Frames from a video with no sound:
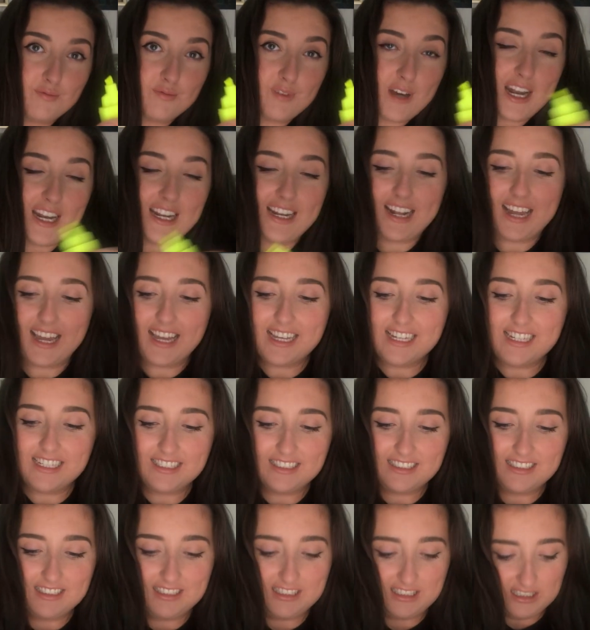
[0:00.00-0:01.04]
Very
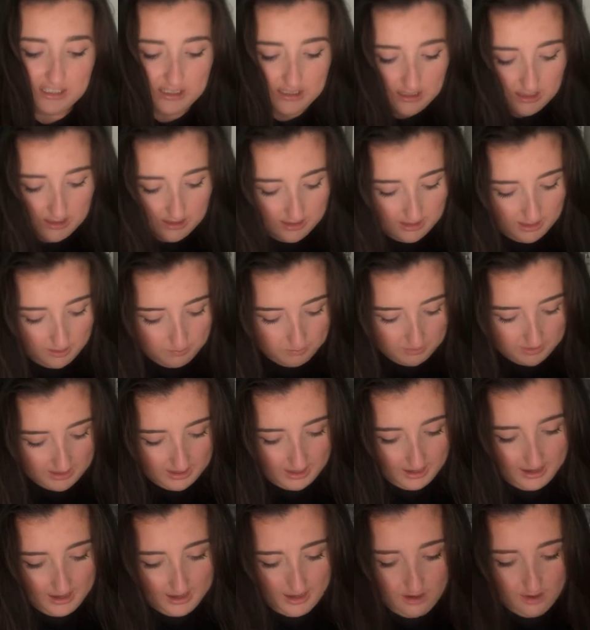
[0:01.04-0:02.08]
nice. Then we
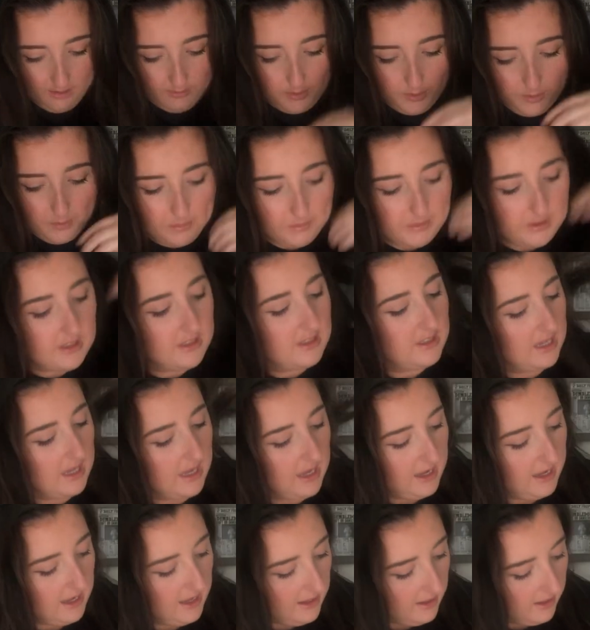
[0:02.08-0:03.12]
have number
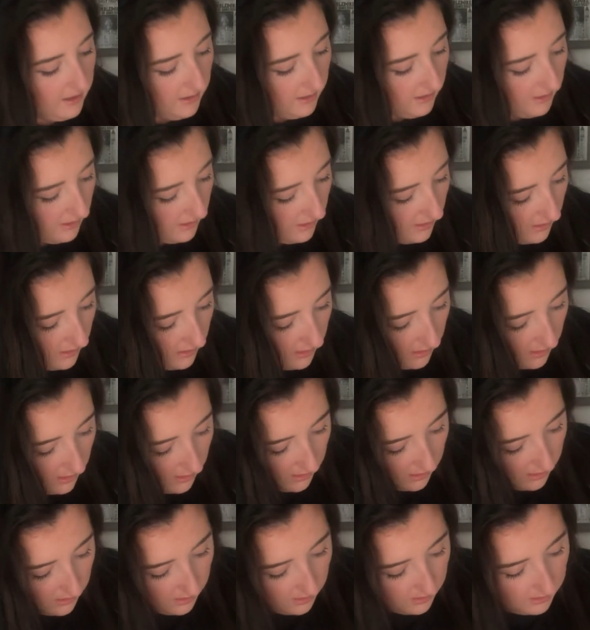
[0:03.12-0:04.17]
10.
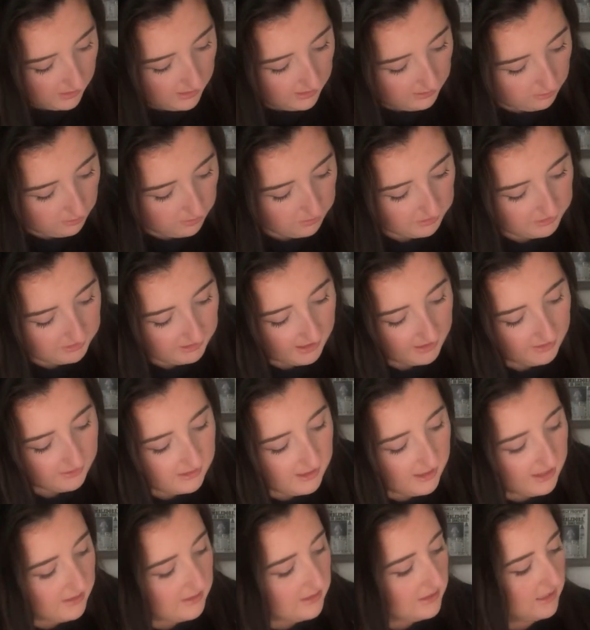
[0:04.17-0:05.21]
There's number 10.
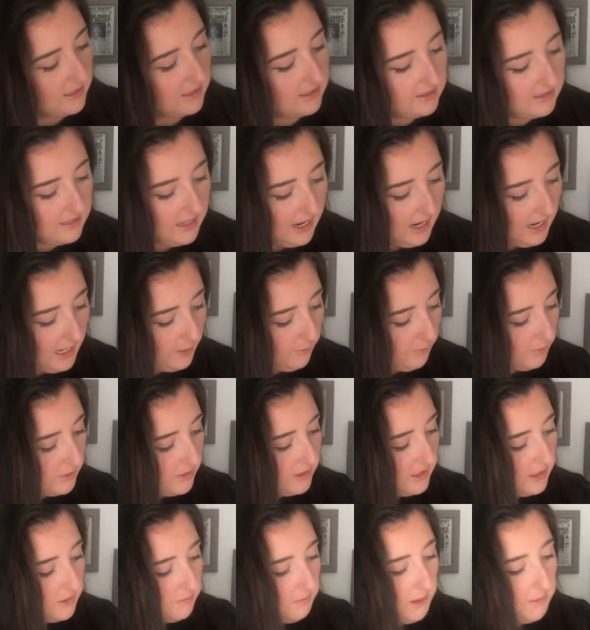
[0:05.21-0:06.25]
10's a little tiny one,
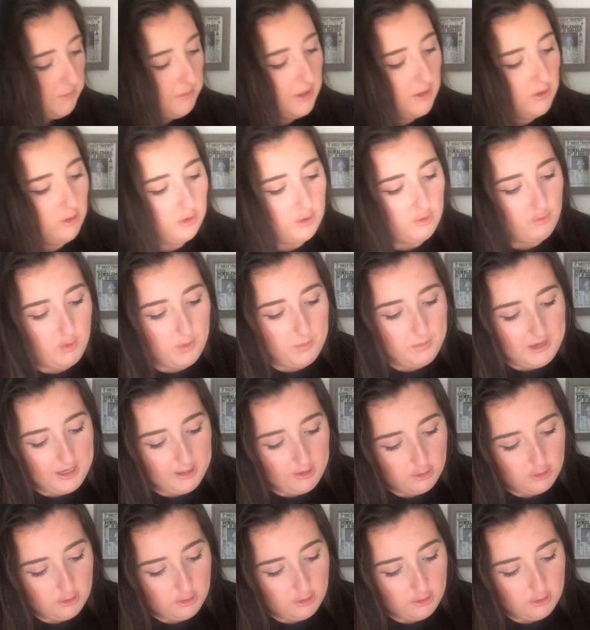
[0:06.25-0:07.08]
so this might be another rubber